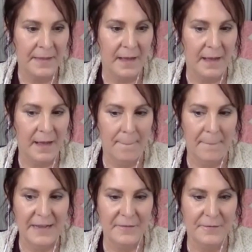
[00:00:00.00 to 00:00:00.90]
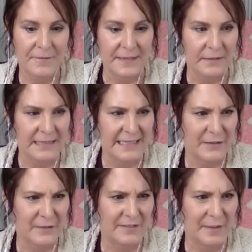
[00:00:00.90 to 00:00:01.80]
I feel like
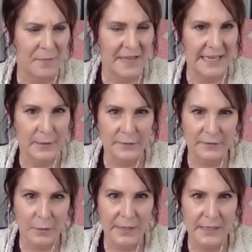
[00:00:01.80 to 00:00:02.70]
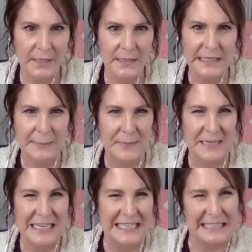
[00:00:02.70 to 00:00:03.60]
there's something else going on, like
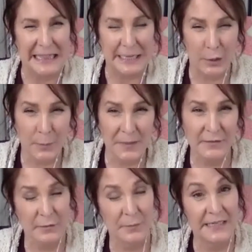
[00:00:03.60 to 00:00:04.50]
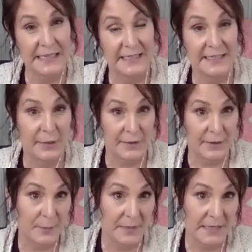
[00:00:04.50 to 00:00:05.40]
maybe I need therapy. So I'm going to get into
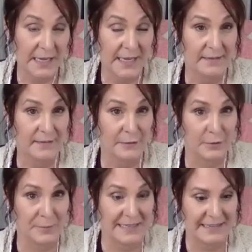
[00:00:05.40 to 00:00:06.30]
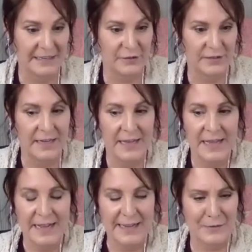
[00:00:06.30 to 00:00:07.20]
therapy and learn meditation.
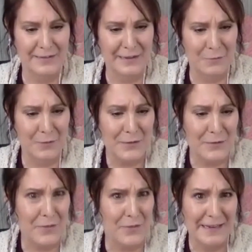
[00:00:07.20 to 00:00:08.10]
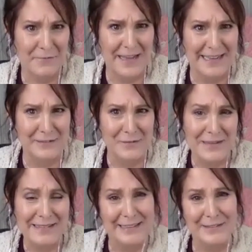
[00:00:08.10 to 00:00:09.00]
And I was like, what do you think of that? Do you
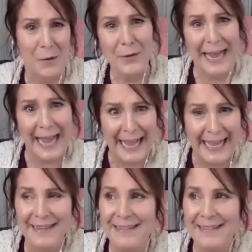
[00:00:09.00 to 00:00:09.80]
think that's okay?